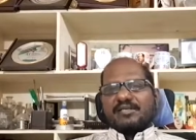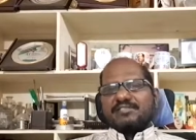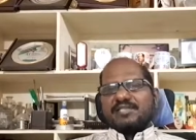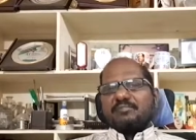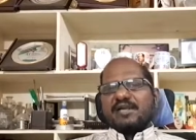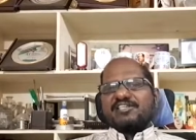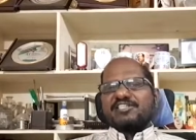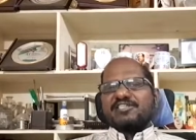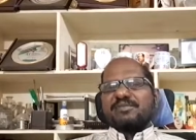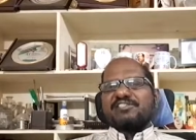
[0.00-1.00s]
some
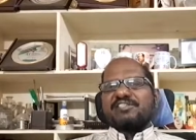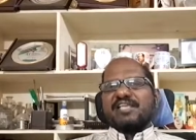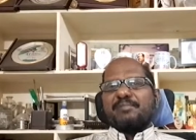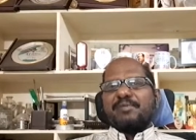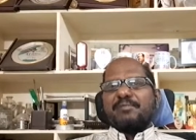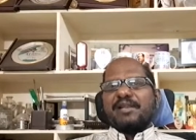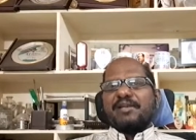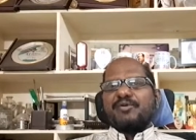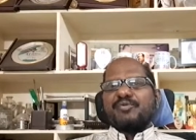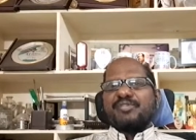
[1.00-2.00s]
adjustments can be
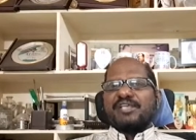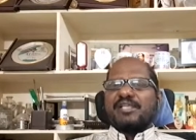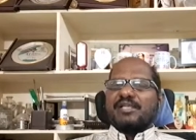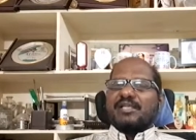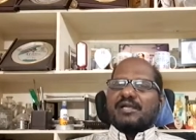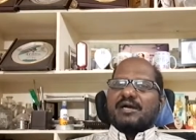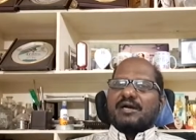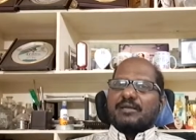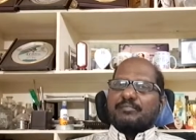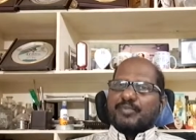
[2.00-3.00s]
made to the
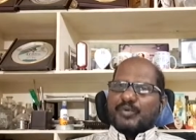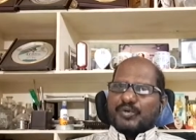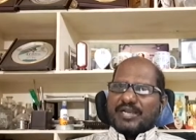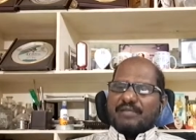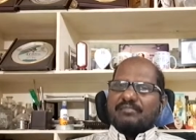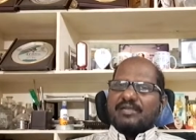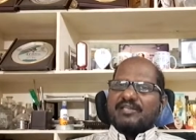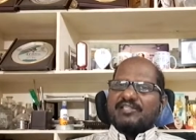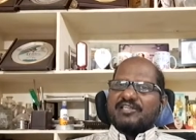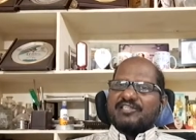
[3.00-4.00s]
program
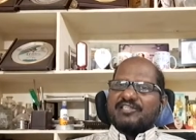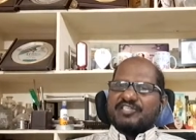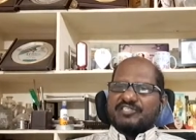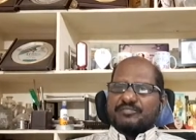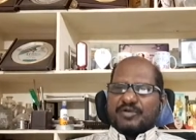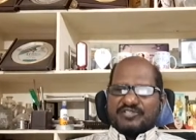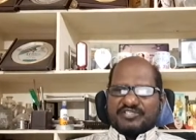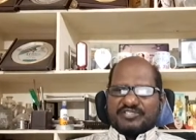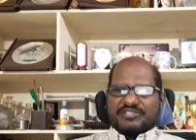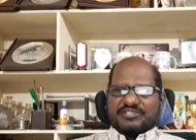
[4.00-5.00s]
and the research
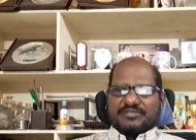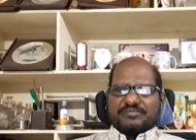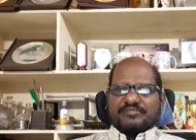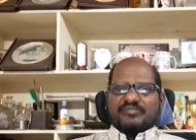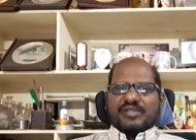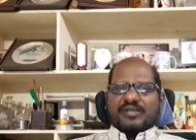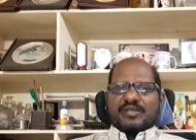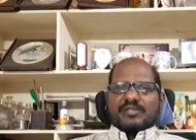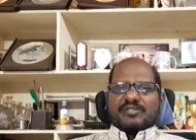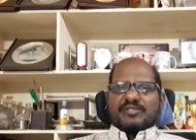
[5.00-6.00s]
process.
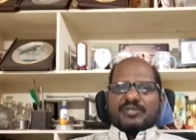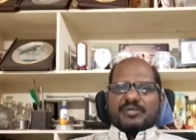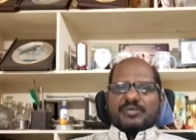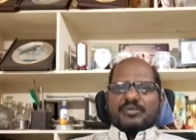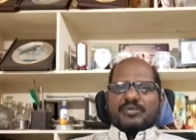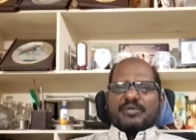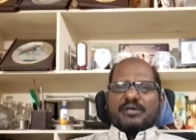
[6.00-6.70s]
So